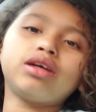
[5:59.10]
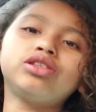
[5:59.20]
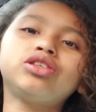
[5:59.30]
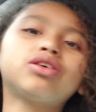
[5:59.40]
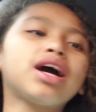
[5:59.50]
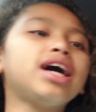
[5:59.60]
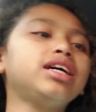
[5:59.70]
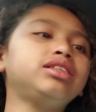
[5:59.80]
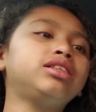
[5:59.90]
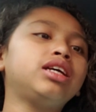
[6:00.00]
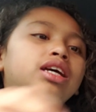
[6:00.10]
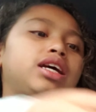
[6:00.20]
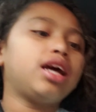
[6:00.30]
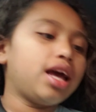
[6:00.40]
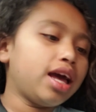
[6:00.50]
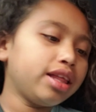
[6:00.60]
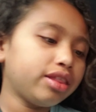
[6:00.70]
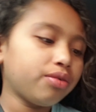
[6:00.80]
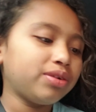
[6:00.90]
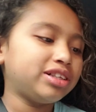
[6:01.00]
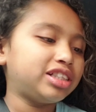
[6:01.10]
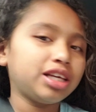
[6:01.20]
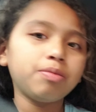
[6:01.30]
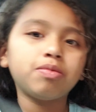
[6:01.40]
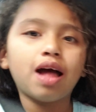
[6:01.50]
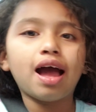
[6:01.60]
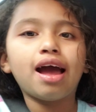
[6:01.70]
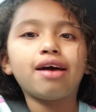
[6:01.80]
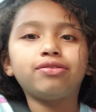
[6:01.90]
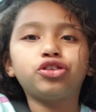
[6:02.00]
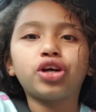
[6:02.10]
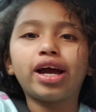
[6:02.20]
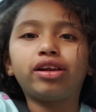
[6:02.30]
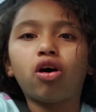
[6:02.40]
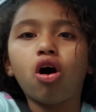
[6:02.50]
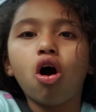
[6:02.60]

So guys, and the receipt, I have tried